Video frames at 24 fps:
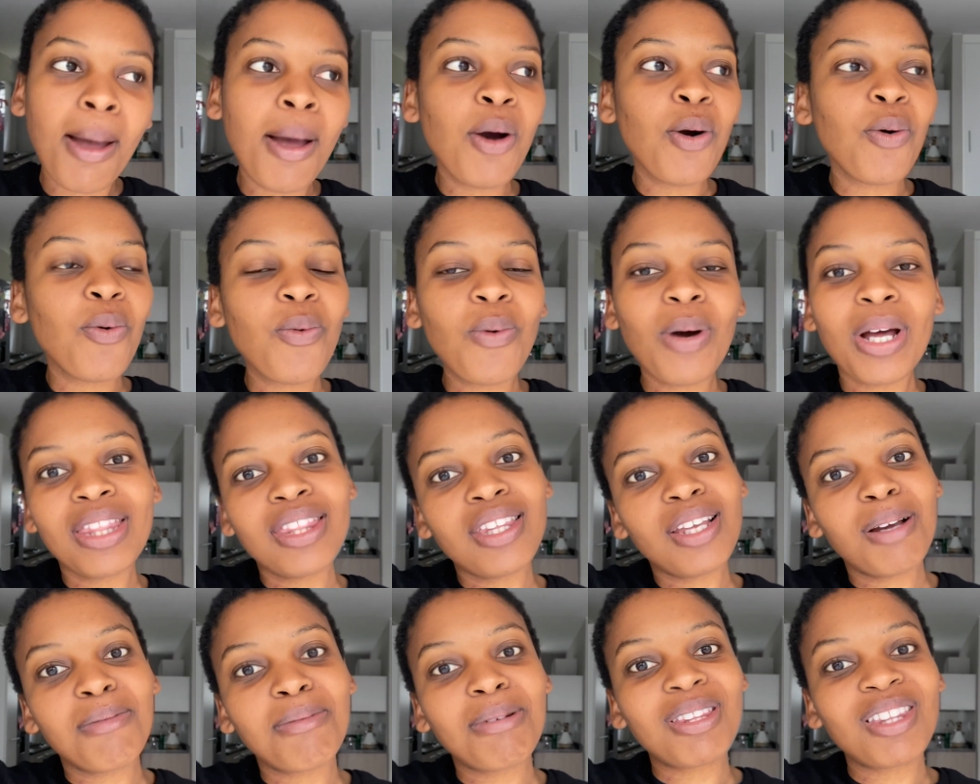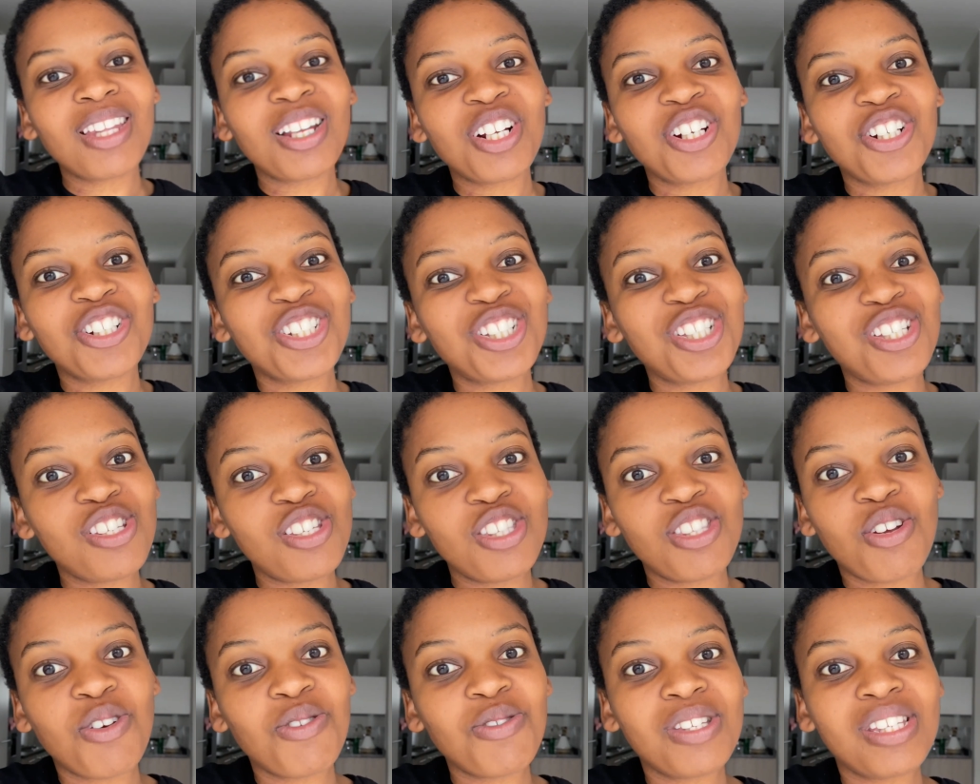One thing about that girl, she's
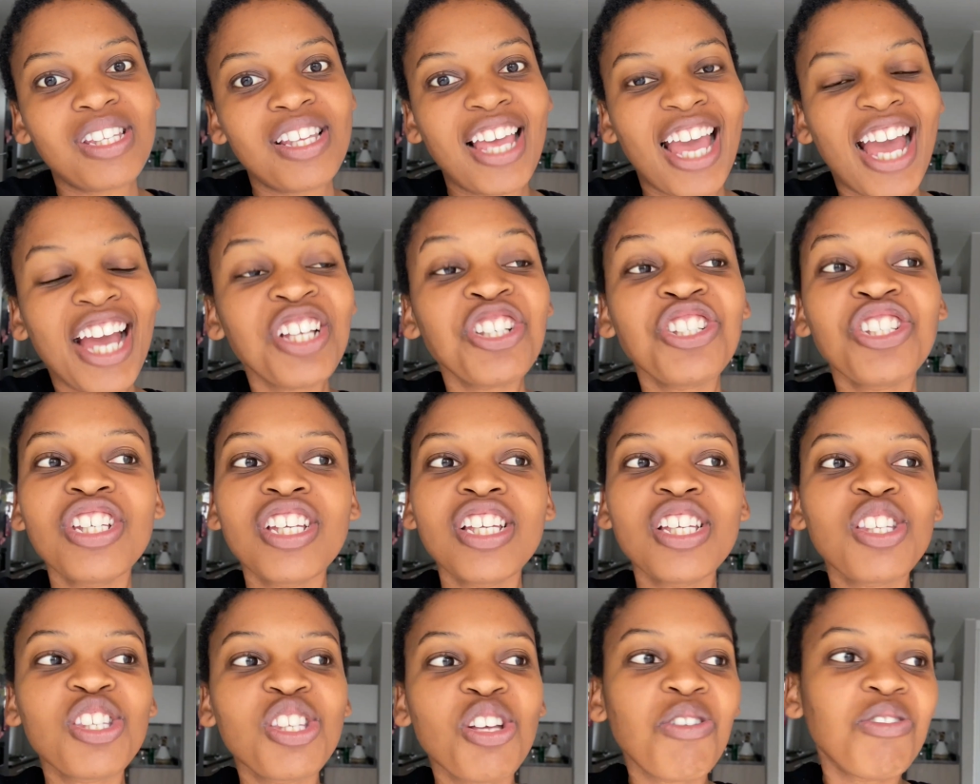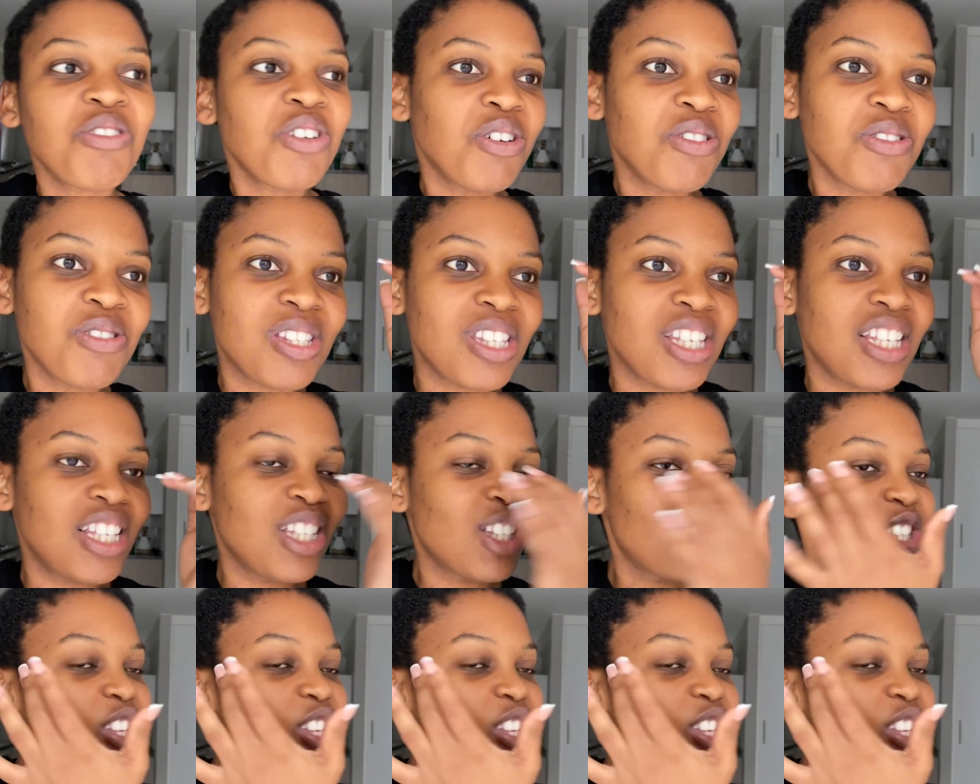nosy, and she is so nosy.